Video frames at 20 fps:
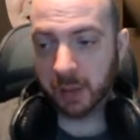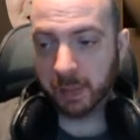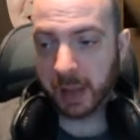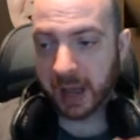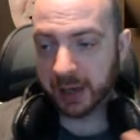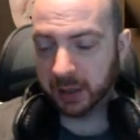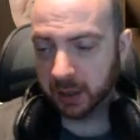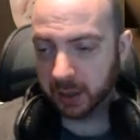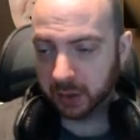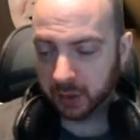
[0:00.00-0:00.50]
a
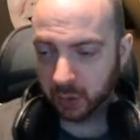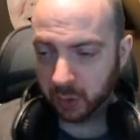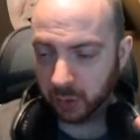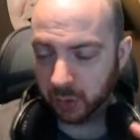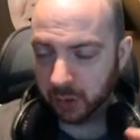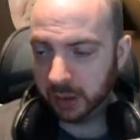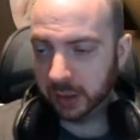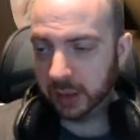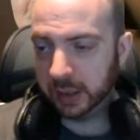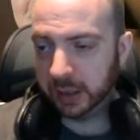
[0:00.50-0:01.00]
mantis
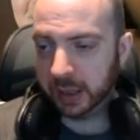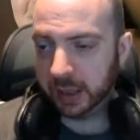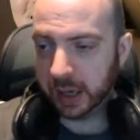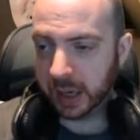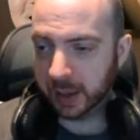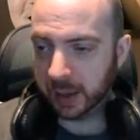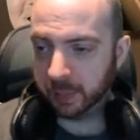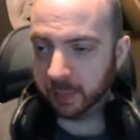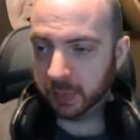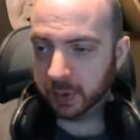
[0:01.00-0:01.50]
or
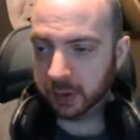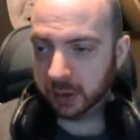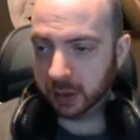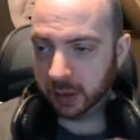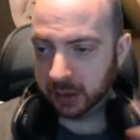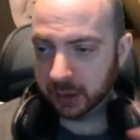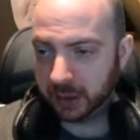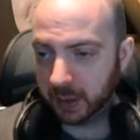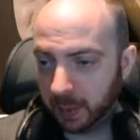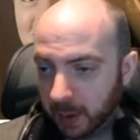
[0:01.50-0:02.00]
a
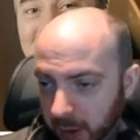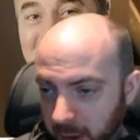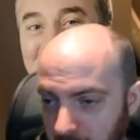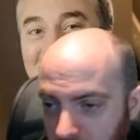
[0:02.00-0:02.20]
similar